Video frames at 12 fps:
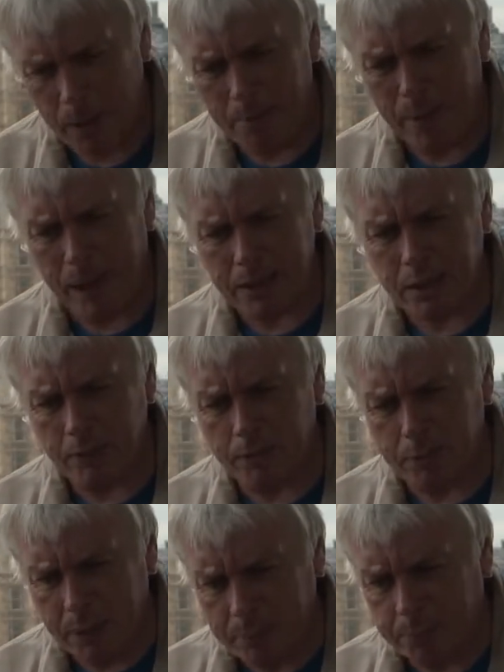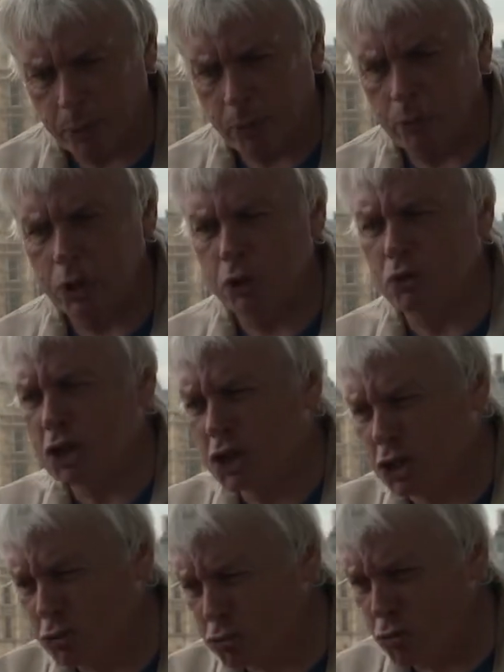mass of people, you
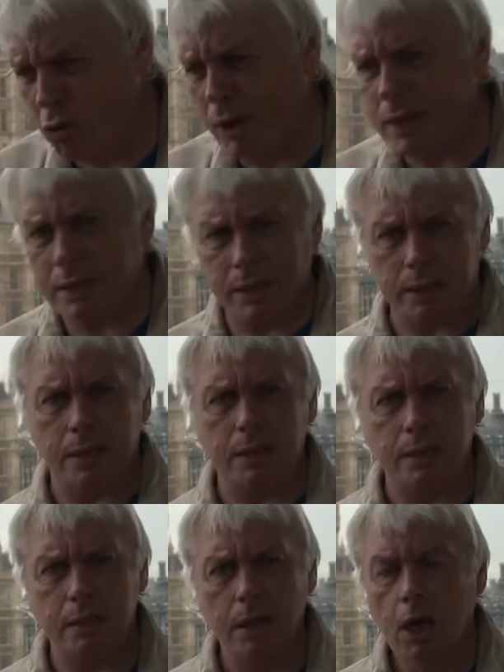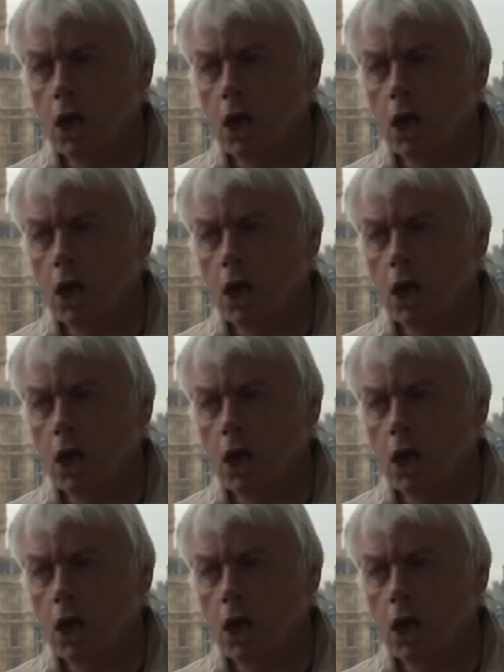destroy cities,